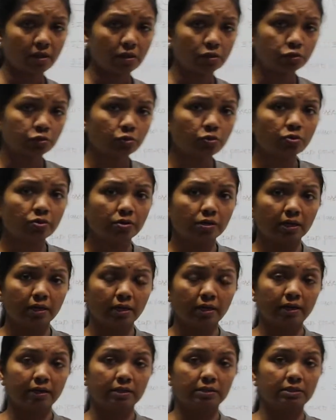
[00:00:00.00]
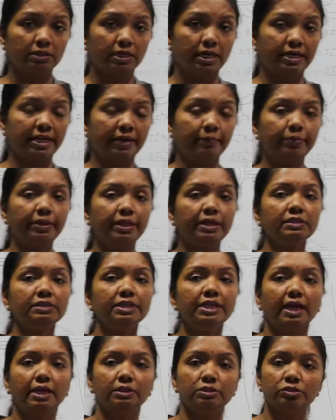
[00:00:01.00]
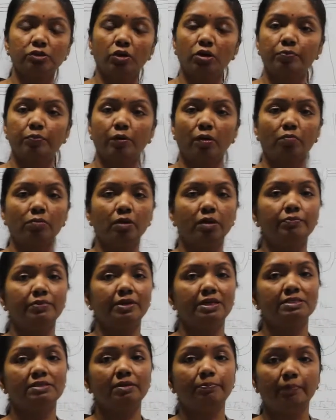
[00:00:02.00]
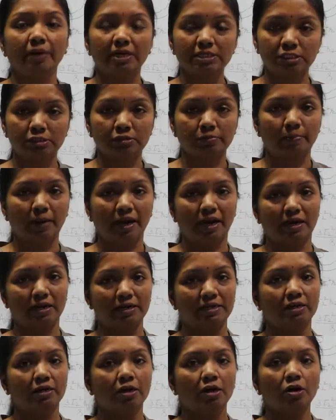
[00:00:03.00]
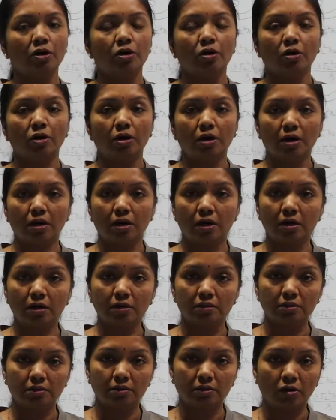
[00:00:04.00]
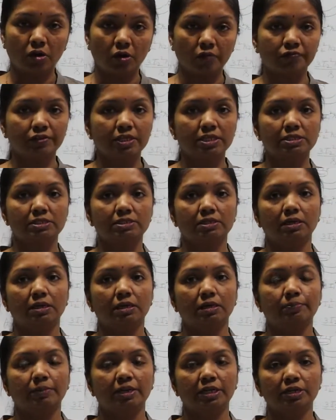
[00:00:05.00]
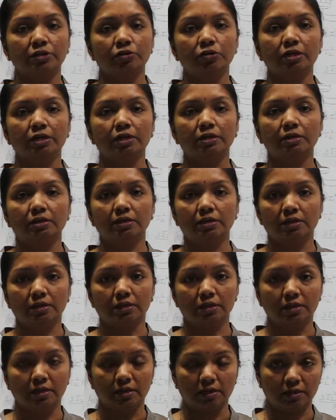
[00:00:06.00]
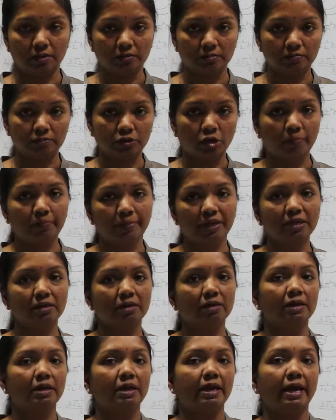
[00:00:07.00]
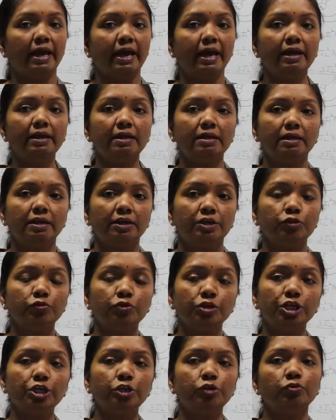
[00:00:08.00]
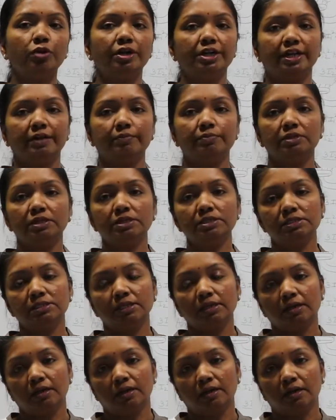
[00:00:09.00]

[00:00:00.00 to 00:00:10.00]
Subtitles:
So attempting the unsolved problem is a must part of this particular topic, and you need to attempt this